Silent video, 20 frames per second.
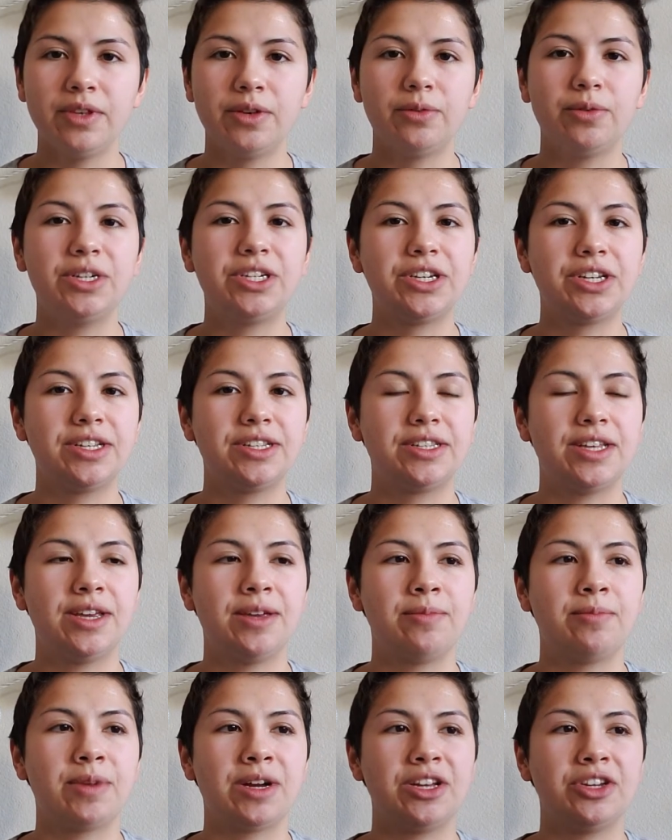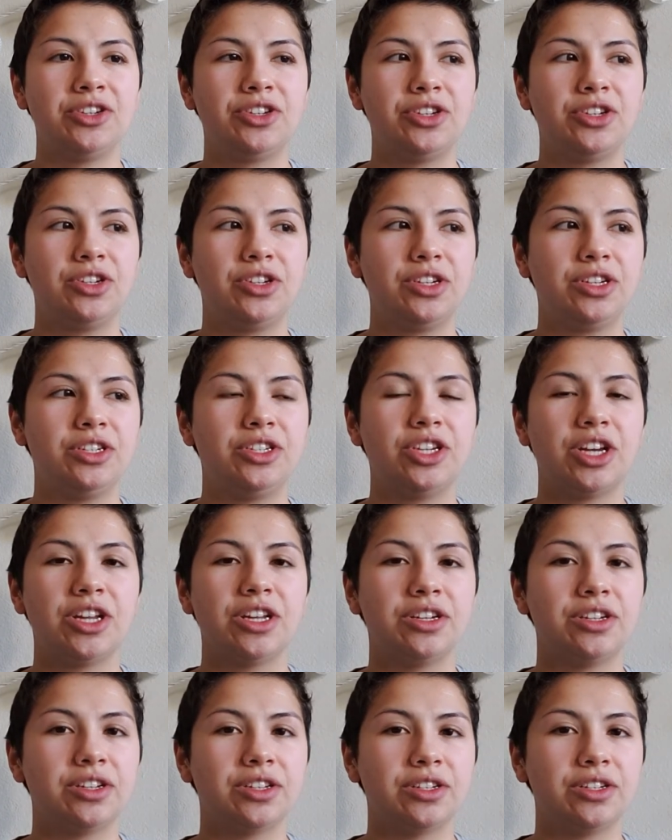which is a much
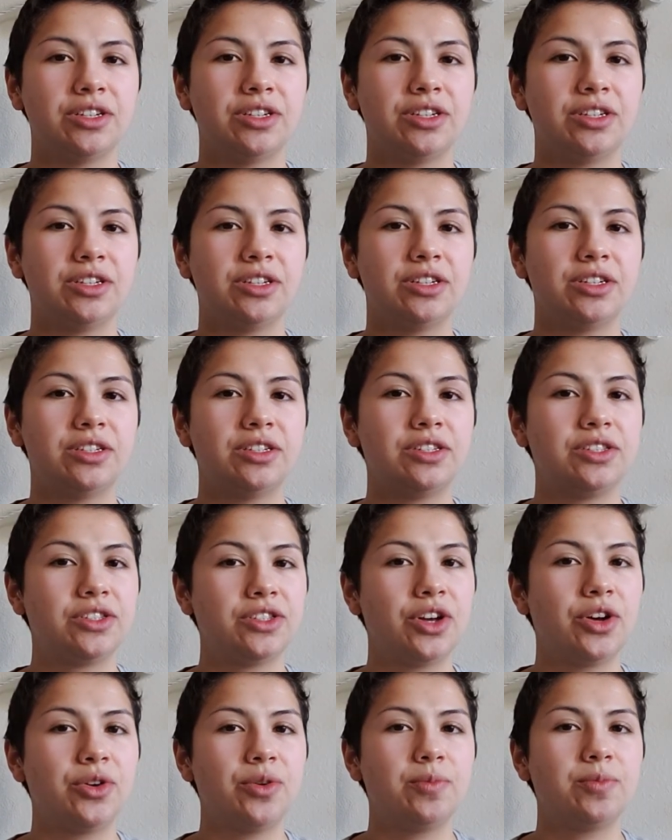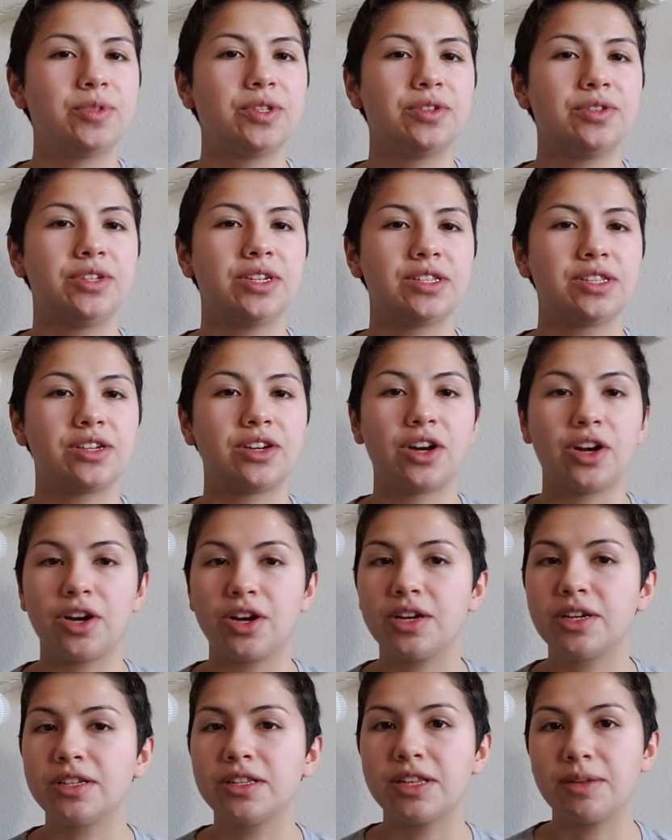gentler soap so it doesn't
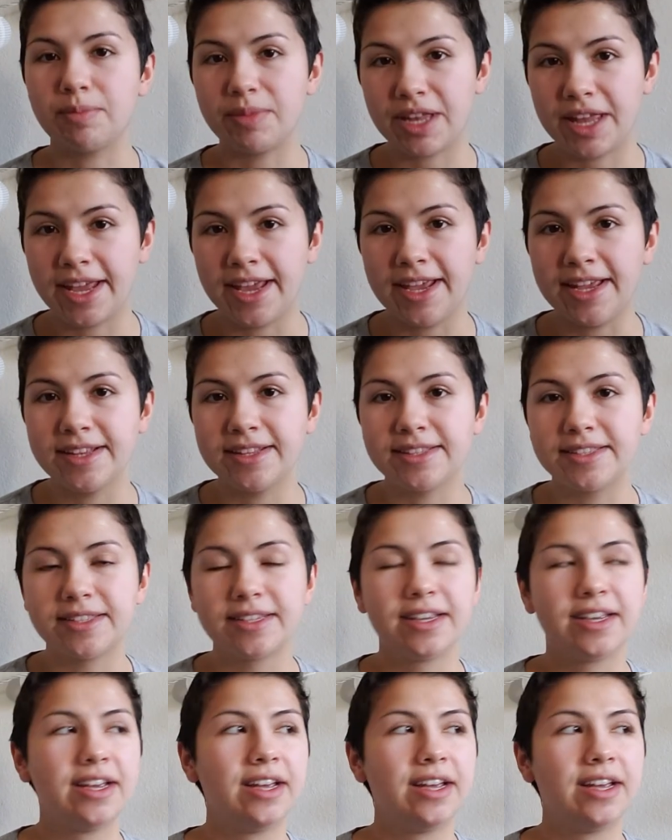hurt the plants.